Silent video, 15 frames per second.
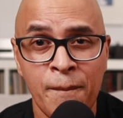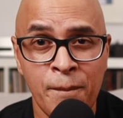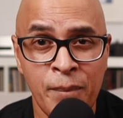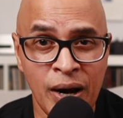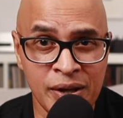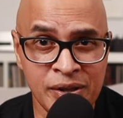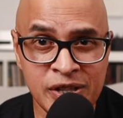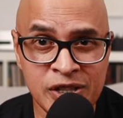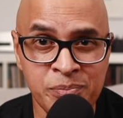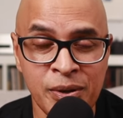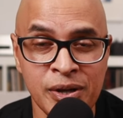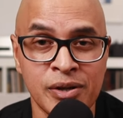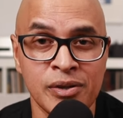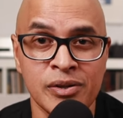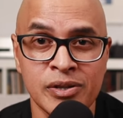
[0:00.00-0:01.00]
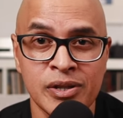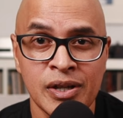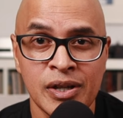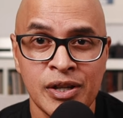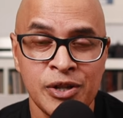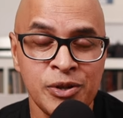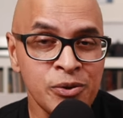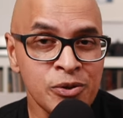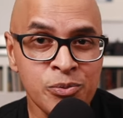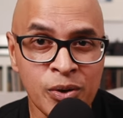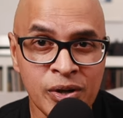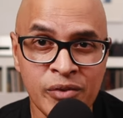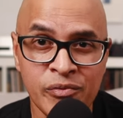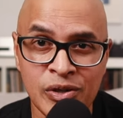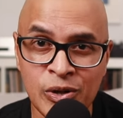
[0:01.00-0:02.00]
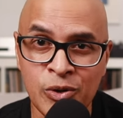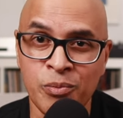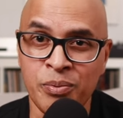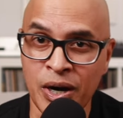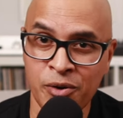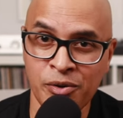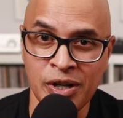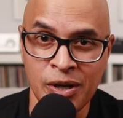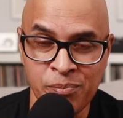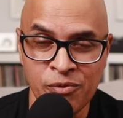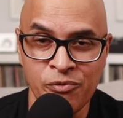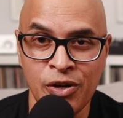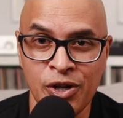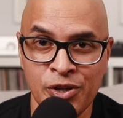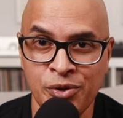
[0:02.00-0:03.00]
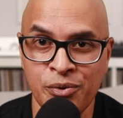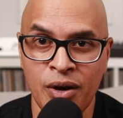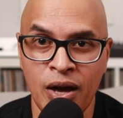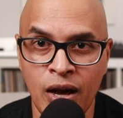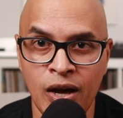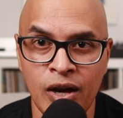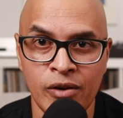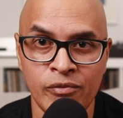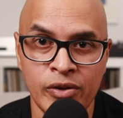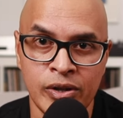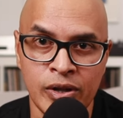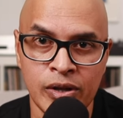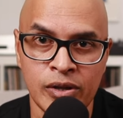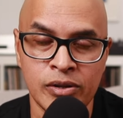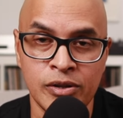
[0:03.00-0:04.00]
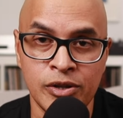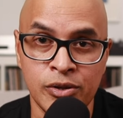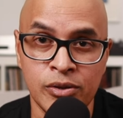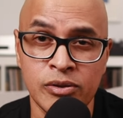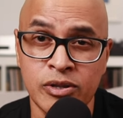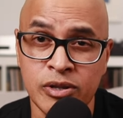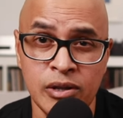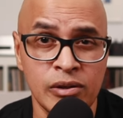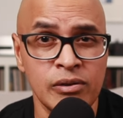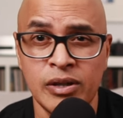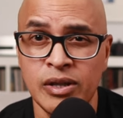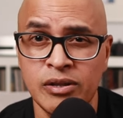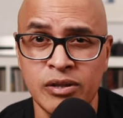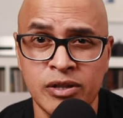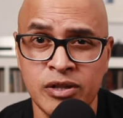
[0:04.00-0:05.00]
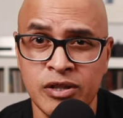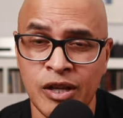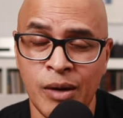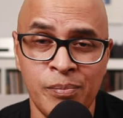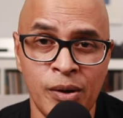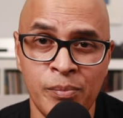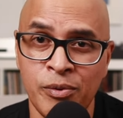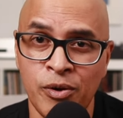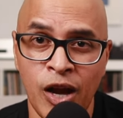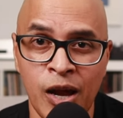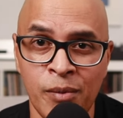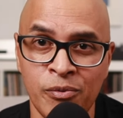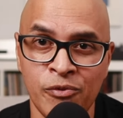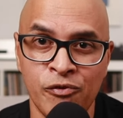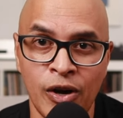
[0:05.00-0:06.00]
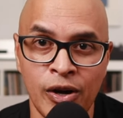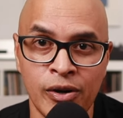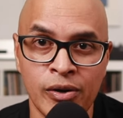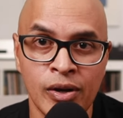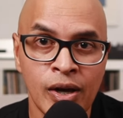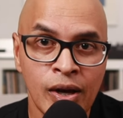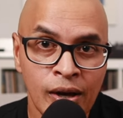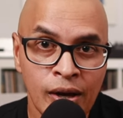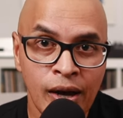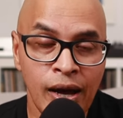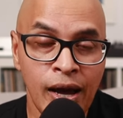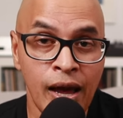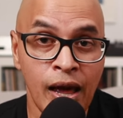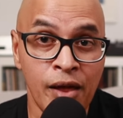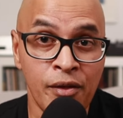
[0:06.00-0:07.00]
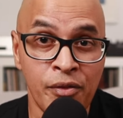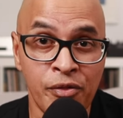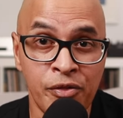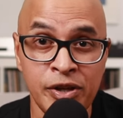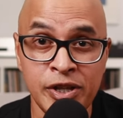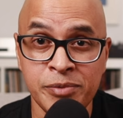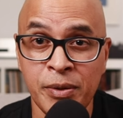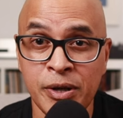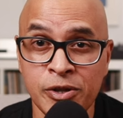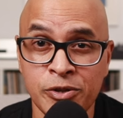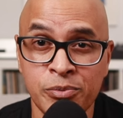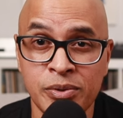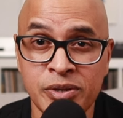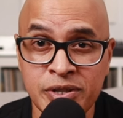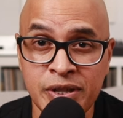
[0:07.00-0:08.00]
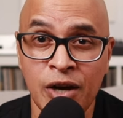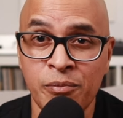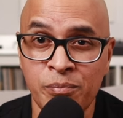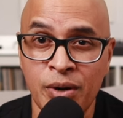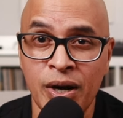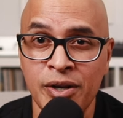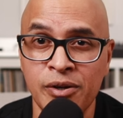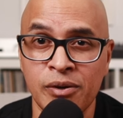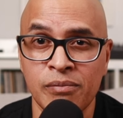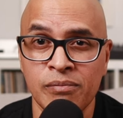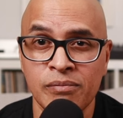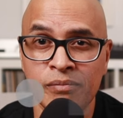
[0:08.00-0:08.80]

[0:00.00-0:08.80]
buy these speakers, use whatever low-powered amplifier you have, and then you can slowly just step up your amplifier and these speakers would sound brand new.